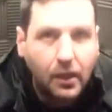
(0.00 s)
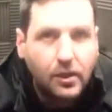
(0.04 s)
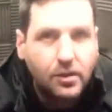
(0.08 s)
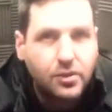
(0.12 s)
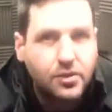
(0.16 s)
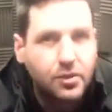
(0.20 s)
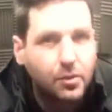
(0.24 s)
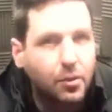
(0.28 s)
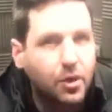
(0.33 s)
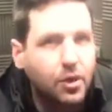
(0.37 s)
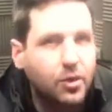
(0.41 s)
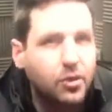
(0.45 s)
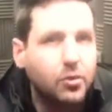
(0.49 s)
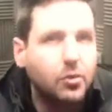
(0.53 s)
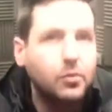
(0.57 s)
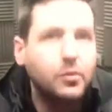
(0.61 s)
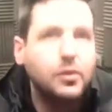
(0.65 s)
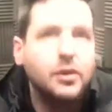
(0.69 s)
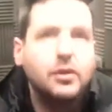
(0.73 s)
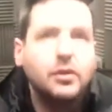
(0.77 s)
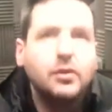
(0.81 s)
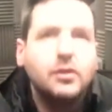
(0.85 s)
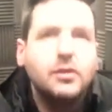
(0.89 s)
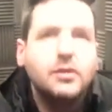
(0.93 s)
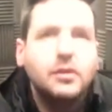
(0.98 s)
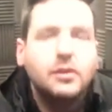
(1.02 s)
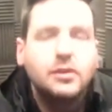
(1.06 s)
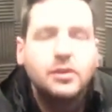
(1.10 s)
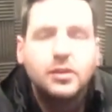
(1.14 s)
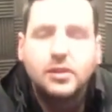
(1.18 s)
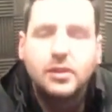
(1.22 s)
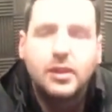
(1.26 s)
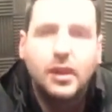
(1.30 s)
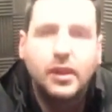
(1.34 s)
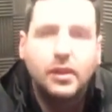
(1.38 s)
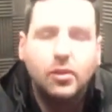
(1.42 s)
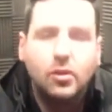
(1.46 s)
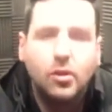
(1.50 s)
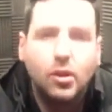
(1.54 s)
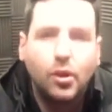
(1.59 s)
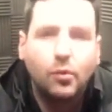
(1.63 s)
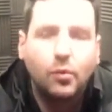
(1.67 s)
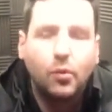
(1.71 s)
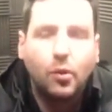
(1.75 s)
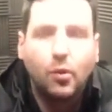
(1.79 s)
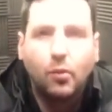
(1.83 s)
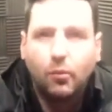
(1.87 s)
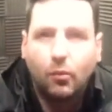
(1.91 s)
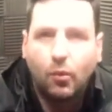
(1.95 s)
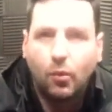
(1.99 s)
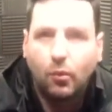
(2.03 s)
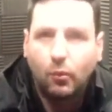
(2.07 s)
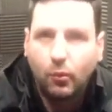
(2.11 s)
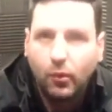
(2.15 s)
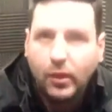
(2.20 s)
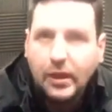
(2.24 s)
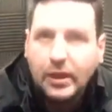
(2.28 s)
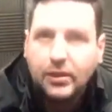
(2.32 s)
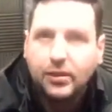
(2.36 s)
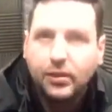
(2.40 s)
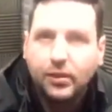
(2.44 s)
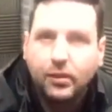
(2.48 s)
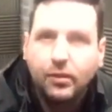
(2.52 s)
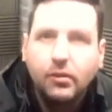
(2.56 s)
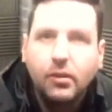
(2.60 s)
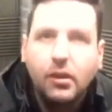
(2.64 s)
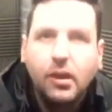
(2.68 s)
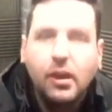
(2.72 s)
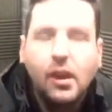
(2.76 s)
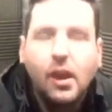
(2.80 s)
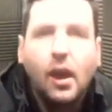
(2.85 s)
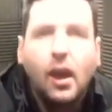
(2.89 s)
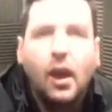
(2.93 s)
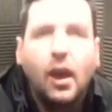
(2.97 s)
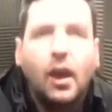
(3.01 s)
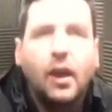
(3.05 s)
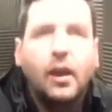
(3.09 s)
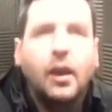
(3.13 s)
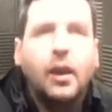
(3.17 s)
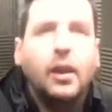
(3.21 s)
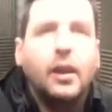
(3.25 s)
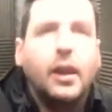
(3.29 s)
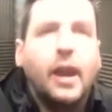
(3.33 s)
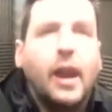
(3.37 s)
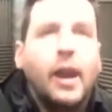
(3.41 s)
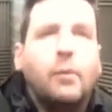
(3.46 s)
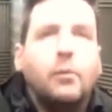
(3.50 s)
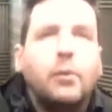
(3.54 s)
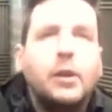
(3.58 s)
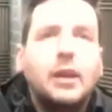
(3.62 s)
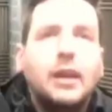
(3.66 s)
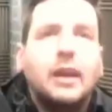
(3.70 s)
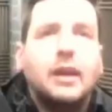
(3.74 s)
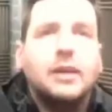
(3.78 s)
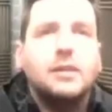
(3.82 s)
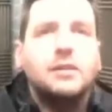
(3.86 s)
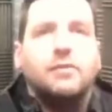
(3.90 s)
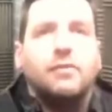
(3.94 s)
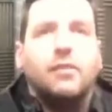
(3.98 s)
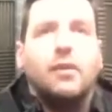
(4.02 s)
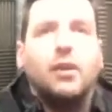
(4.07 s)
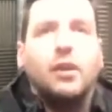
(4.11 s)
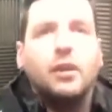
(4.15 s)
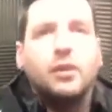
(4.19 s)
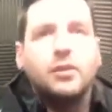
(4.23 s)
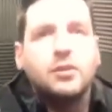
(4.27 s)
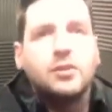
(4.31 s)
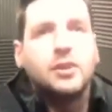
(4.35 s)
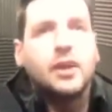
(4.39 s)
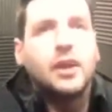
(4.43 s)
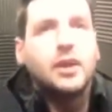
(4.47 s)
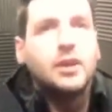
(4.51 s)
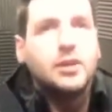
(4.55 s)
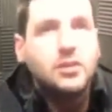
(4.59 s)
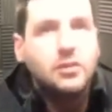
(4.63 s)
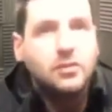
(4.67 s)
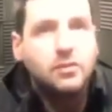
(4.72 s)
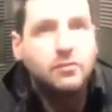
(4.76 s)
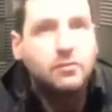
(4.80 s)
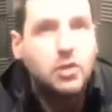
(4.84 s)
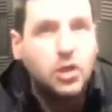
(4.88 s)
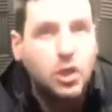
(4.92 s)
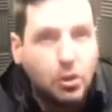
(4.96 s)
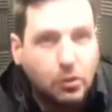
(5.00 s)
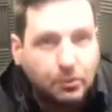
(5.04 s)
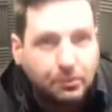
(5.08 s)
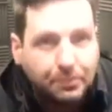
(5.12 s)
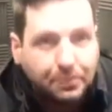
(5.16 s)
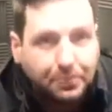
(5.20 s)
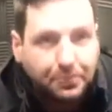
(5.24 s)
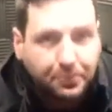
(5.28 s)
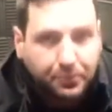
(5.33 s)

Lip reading: So what I thought we'd do is I'll just let you know what we do and how we classify our stages of tune.